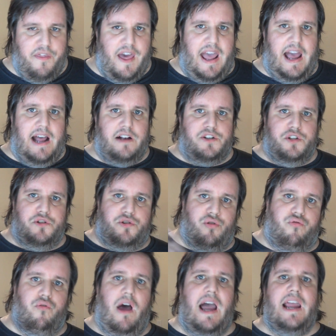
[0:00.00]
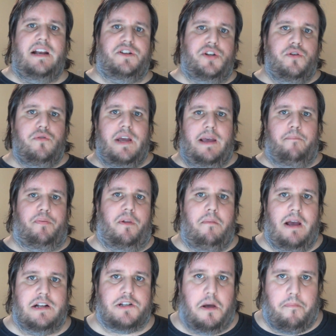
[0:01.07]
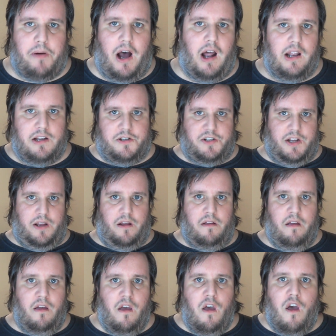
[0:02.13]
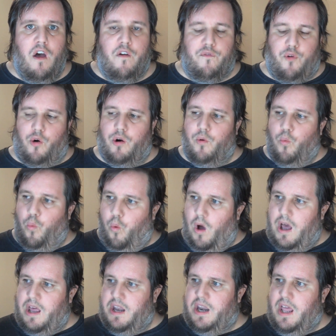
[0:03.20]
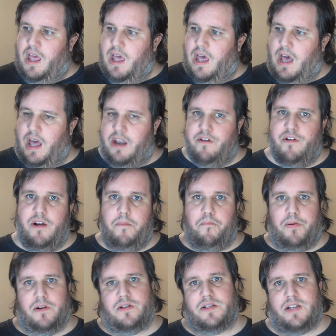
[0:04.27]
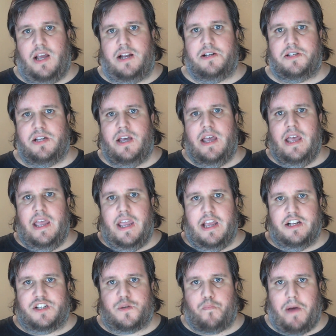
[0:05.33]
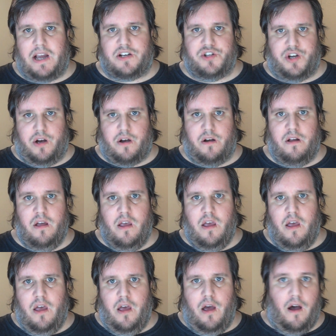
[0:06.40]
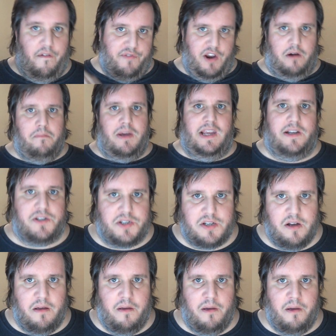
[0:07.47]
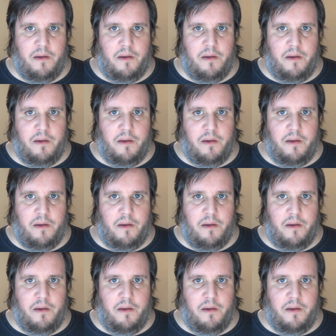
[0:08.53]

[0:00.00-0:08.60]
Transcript: that tried to implement a policy for 100% inspection of their meats.